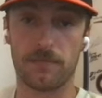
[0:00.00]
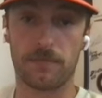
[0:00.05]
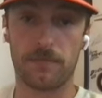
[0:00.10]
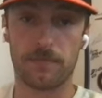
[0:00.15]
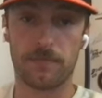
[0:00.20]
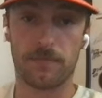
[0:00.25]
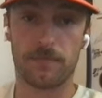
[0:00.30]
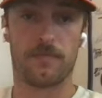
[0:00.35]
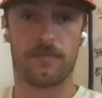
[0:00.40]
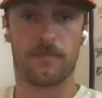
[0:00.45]

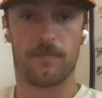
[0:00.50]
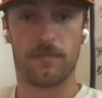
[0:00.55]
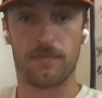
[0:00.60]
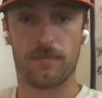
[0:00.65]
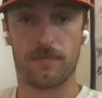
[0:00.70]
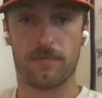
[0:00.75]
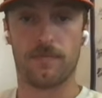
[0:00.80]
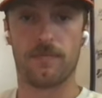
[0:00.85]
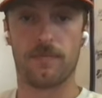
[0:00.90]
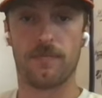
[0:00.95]

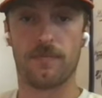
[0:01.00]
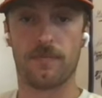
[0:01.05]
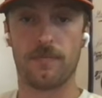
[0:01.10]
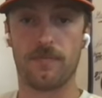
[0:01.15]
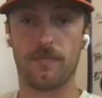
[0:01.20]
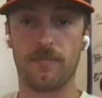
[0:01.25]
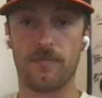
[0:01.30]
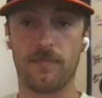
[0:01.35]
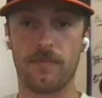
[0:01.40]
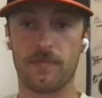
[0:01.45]

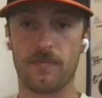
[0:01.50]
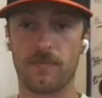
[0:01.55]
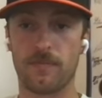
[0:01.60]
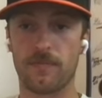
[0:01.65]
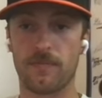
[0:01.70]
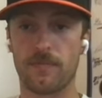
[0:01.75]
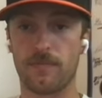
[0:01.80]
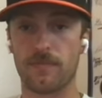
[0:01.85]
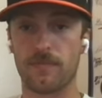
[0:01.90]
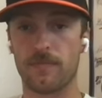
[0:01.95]

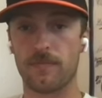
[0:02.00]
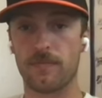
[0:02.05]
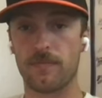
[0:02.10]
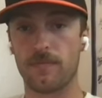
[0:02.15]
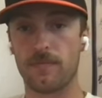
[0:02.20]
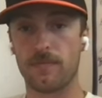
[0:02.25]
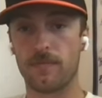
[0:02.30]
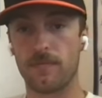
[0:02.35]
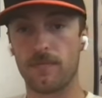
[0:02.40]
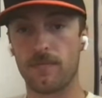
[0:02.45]

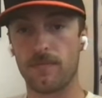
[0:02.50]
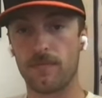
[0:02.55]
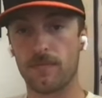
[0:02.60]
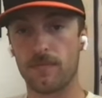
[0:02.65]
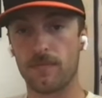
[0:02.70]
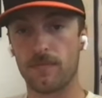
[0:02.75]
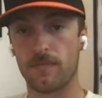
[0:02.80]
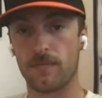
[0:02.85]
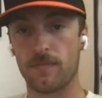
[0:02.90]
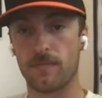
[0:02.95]

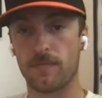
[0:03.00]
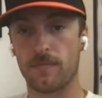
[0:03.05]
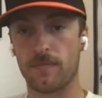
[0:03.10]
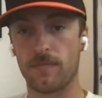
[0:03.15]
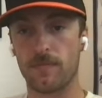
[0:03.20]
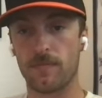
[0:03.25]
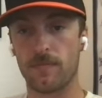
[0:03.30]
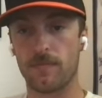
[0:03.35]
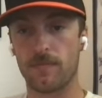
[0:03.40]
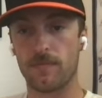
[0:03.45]

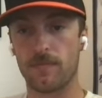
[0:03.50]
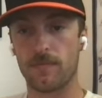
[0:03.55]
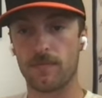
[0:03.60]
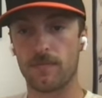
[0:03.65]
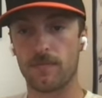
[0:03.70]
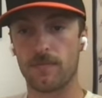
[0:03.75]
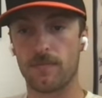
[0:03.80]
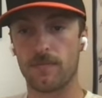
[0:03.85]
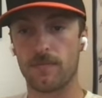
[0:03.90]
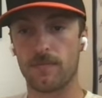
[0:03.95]

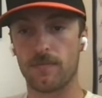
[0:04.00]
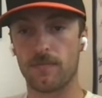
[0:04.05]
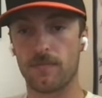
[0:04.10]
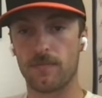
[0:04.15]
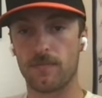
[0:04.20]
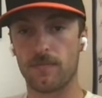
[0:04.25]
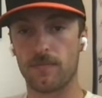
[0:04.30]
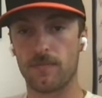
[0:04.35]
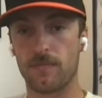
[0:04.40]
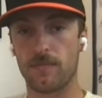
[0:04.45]

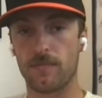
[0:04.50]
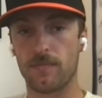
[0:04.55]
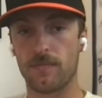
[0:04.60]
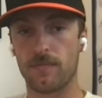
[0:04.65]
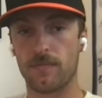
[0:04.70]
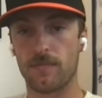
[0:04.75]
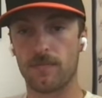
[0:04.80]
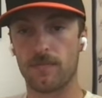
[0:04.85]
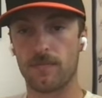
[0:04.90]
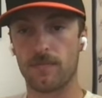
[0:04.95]

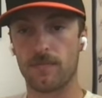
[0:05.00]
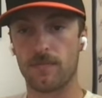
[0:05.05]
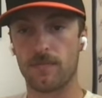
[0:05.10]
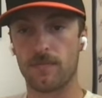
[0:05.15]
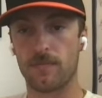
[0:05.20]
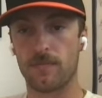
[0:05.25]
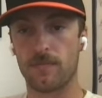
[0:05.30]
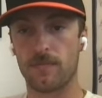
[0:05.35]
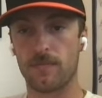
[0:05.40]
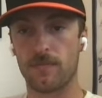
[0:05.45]

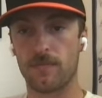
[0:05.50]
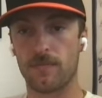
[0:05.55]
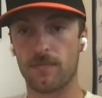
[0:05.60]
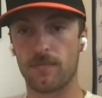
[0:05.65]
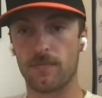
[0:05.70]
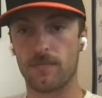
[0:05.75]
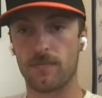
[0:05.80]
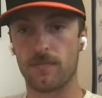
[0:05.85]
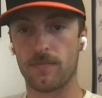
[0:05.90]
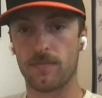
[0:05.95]

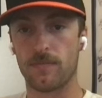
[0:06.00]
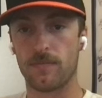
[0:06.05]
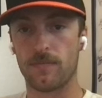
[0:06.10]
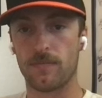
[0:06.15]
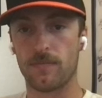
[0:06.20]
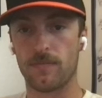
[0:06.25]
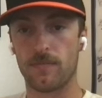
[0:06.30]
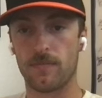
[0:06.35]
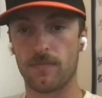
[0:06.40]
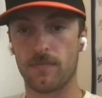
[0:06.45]

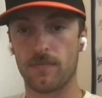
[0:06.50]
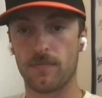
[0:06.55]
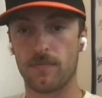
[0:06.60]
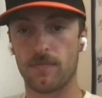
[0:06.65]
This person isn't speaking.